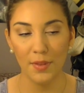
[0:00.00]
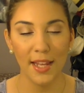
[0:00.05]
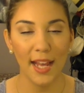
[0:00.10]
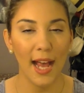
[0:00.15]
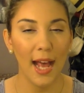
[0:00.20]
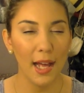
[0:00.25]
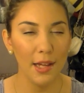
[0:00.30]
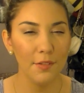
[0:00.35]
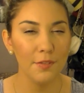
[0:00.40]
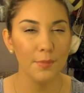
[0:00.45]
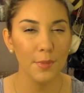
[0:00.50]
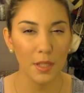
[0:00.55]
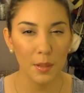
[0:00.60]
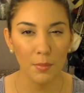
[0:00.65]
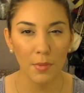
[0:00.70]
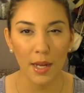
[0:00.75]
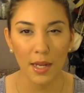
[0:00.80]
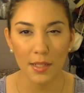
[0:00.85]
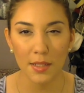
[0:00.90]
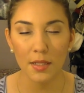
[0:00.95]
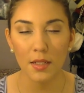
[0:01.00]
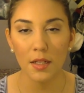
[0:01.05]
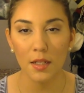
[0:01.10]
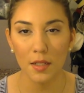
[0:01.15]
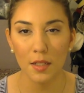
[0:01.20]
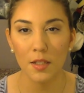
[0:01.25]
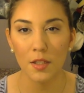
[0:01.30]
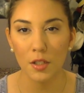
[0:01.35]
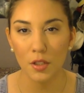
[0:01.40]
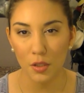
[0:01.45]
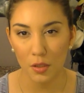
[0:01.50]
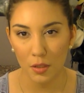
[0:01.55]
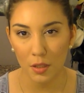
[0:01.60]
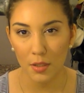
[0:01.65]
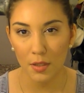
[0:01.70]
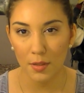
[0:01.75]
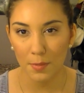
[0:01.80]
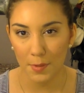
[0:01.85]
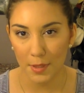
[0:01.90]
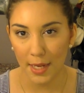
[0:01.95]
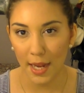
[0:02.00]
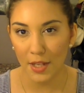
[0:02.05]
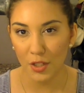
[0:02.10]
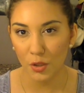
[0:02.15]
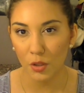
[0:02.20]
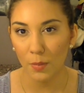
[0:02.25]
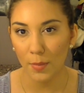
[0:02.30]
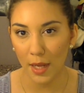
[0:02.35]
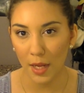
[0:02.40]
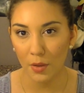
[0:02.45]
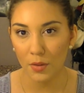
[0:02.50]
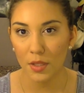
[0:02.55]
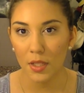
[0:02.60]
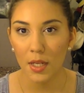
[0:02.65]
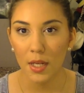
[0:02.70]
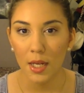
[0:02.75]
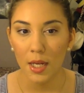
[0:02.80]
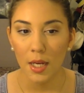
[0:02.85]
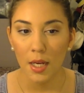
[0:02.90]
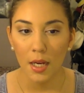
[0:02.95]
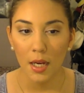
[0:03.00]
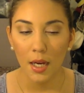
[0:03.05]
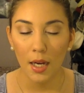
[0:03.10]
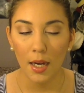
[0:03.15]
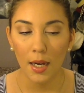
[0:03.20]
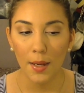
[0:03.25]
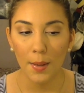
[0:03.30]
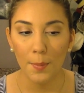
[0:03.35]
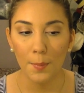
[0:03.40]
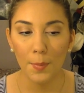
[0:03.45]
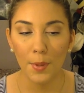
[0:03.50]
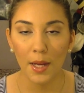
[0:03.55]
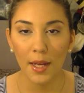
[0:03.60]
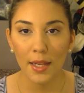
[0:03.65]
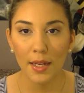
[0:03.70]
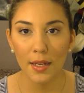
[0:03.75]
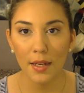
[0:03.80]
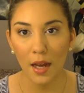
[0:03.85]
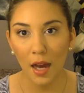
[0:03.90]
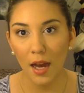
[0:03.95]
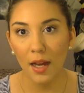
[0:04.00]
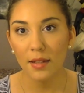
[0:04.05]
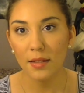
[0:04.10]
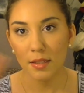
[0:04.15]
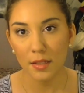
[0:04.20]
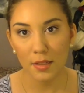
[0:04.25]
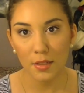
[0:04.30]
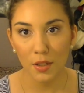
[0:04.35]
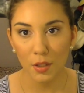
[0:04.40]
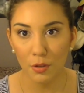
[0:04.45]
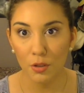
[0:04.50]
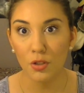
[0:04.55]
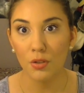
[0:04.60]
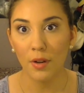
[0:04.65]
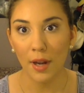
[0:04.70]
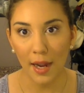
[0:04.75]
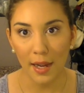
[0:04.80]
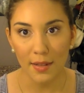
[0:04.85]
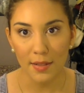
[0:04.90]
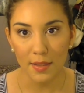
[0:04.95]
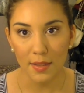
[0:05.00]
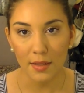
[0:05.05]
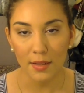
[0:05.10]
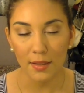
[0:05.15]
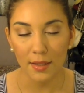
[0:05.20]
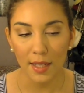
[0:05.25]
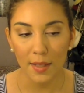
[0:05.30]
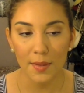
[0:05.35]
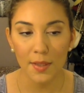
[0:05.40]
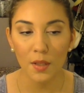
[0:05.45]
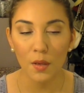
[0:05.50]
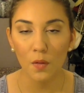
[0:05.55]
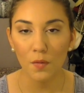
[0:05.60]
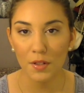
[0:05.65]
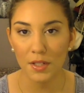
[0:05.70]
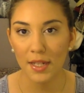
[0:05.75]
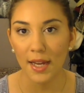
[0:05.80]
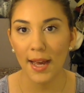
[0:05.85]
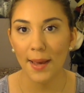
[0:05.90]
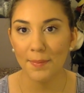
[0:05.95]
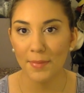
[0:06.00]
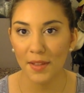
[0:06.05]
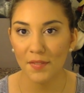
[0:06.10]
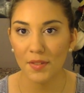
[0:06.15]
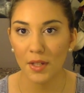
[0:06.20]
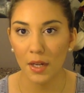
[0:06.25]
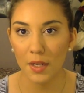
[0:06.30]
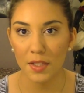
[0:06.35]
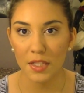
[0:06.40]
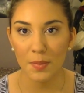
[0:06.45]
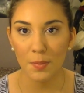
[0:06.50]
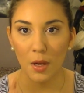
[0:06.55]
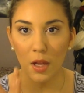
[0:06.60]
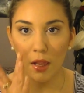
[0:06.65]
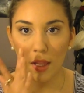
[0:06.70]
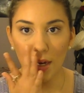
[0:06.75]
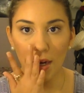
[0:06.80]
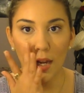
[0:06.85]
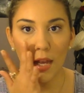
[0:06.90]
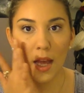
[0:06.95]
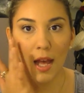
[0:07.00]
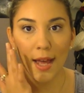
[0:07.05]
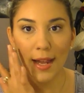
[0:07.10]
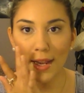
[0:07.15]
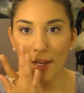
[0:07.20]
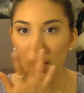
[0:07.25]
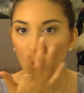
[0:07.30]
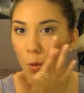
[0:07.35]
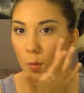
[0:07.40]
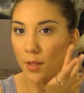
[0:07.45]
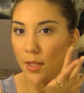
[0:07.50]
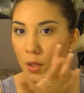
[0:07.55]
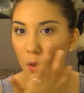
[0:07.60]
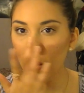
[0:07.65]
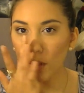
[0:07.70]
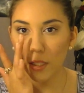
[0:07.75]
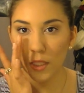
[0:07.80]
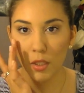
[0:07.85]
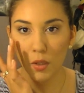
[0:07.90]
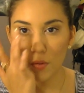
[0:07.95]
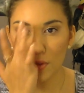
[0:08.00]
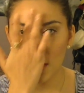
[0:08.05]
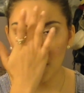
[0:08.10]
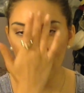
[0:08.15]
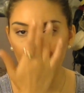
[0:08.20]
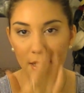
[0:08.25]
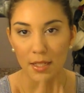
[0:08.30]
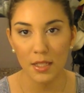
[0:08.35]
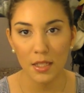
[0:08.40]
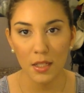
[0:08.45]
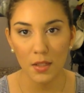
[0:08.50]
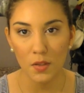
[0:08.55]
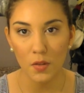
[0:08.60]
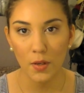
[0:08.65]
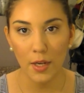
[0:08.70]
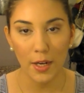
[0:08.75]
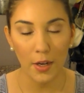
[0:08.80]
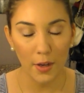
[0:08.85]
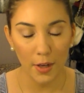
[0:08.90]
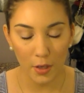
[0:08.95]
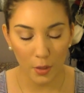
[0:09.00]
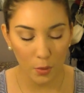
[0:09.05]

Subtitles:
They have minimized a substantial amount but not, you know, drastically. I think over time they've gotten smaller. And I normally only use it in my T-zone area.